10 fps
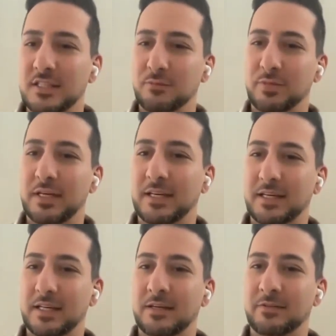speak
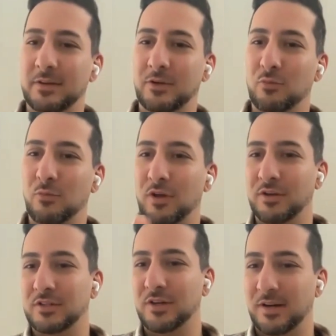even your
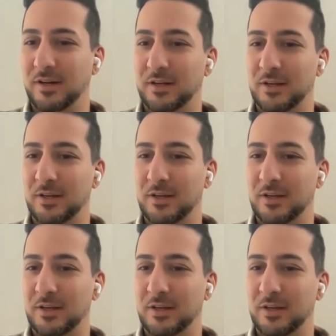mother tongue,